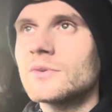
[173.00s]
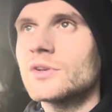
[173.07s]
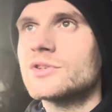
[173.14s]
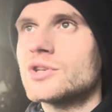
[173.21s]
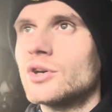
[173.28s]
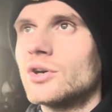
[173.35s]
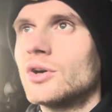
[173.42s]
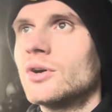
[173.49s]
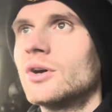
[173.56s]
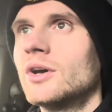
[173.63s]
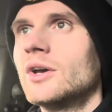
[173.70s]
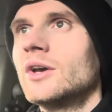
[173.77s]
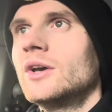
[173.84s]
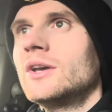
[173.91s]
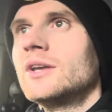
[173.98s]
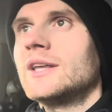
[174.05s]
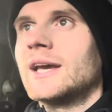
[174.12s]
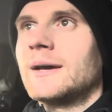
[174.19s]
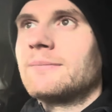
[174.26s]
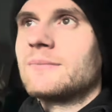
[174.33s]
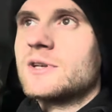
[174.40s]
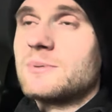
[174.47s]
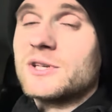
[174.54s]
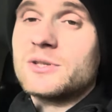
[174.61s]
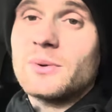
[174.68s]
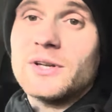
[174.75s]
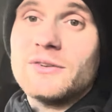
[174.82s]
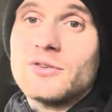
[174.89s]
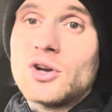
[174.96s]
So yeah, especially
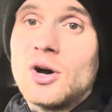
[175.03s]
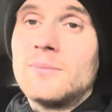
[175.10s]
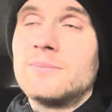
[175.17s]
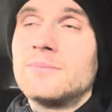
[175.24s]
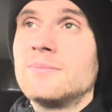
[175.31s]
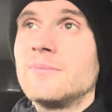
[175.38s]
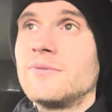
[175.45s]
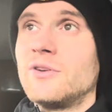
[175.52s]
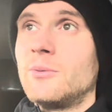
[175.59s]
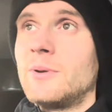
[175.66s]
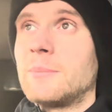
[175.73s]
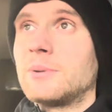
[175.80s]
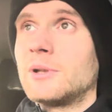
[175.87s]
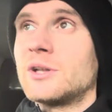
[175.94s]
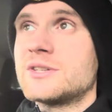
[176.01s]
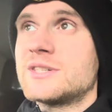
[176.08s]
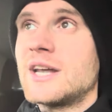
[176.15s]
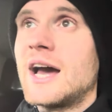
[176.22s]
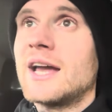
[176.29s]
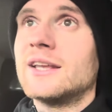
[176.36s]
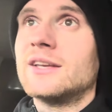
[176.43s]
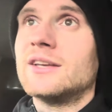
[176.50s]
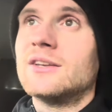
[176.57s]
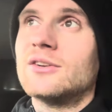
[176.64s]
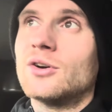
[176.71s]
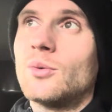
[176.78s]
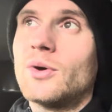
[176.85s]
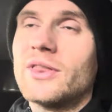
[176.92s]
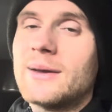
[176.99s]
when you've got a few people on site, you
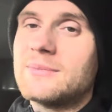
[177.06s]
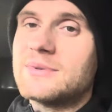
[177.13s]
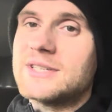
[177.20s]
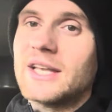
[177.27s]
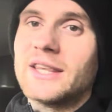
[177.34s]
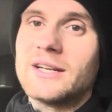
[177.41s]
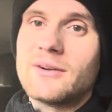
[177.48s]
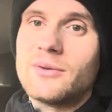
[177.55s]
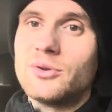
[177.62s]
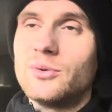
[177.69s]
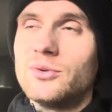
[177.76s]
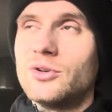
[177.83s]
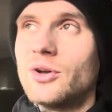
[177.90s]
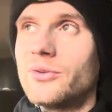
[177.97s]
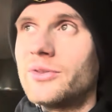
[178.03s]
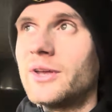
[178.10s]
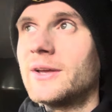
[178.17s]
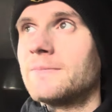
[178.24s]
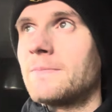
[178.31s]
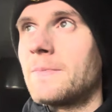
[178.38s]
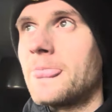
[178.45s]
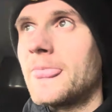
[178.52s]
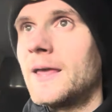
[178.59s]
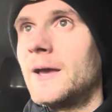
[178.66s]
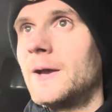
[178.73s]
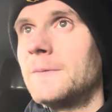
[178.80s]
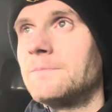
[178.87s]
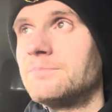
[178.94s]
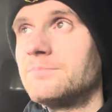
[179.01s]
don't want them standing around doing nothing
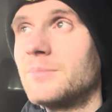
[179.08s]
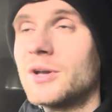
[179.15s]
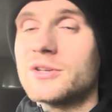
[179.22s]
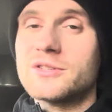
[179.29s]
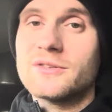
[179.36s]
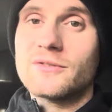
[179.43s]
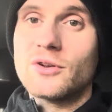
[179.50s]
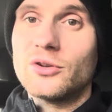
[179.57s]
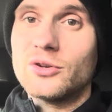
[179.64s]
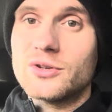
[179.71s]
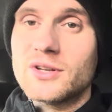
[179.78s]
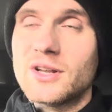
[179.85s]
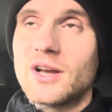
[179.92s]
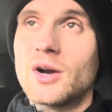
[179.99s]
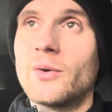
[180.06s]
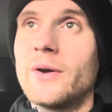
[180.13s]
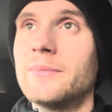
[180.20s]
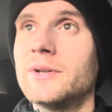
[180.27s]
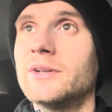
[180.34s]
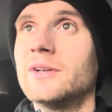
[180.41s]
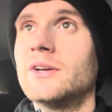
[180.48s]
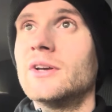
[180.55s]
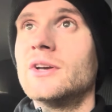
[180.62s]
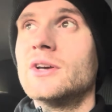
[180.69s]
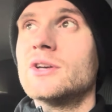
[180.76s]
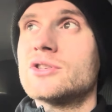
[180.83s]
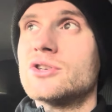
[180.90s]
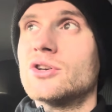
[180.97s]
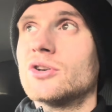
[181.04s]
because they've got no equipment.
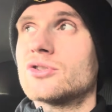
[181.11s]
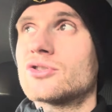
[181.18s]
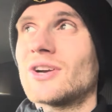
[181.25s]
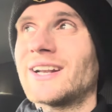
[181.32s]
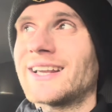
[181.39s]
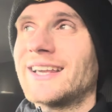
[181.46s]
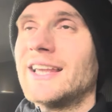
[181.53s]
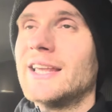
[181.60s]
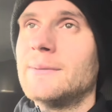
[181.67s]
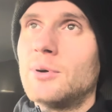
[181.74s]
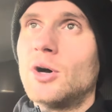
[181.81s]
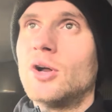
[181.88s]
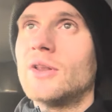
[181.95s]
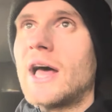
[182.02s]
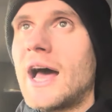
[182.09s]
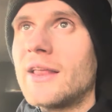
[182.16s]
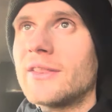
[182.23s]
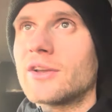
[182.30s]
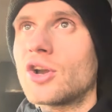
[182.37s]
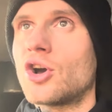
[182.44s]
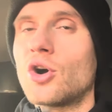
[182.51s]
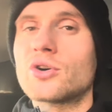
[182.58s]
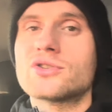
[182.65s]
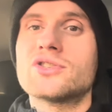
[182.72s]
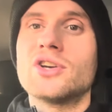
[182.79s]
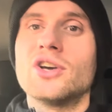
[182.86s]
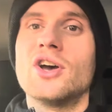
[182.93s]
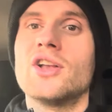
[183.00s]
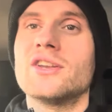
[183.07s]
So trying to keep all that, the cogs
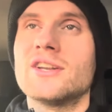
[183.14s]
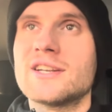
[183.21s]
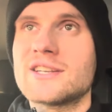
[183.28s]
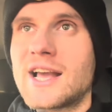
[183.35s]
turning, as